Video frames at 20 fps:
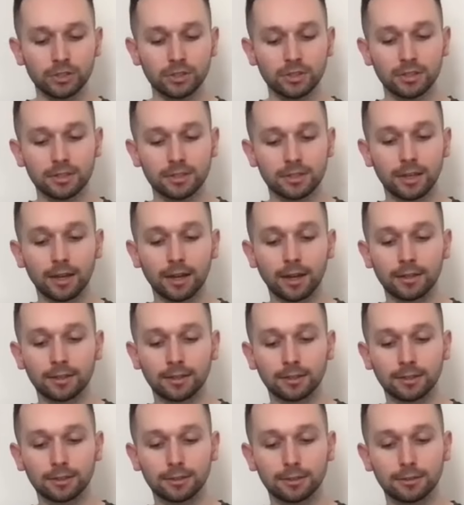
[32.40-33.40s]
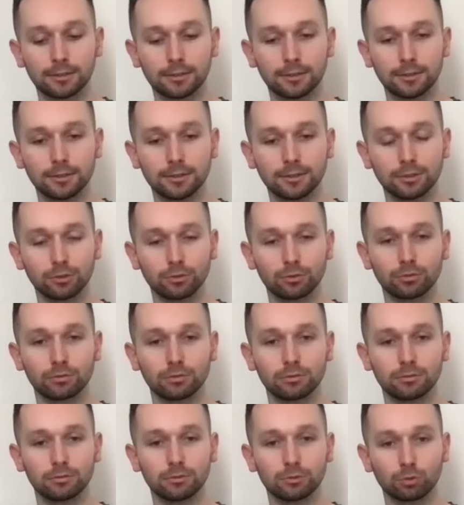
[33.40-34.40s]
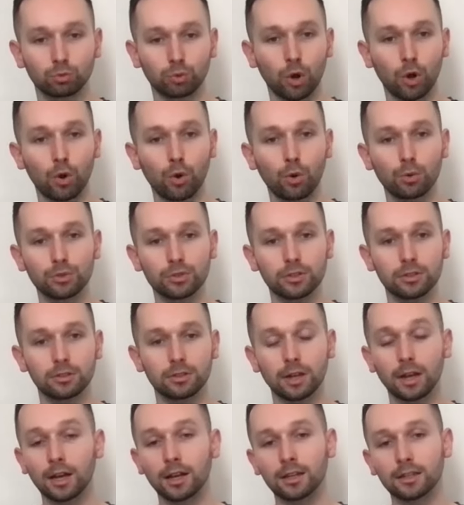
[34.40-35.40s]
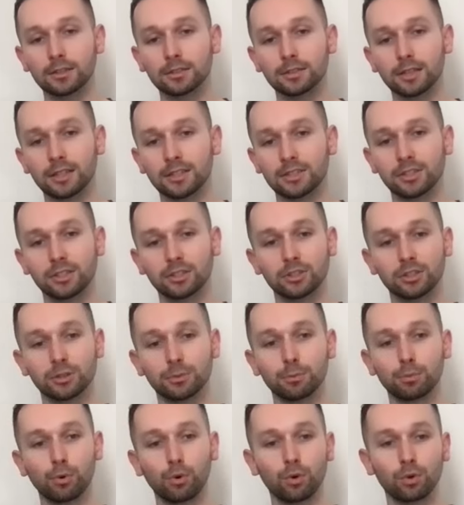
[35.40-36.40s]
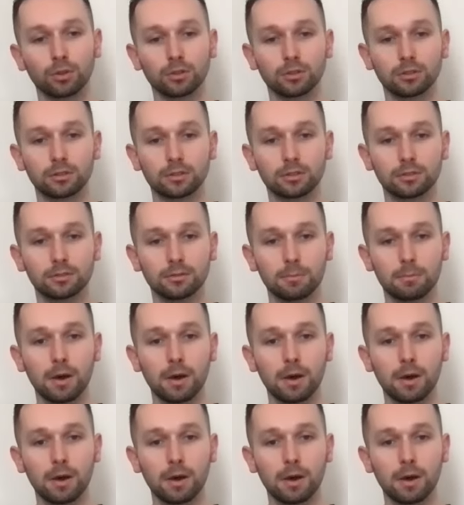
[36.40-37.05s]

reason is that I think rolls are such an important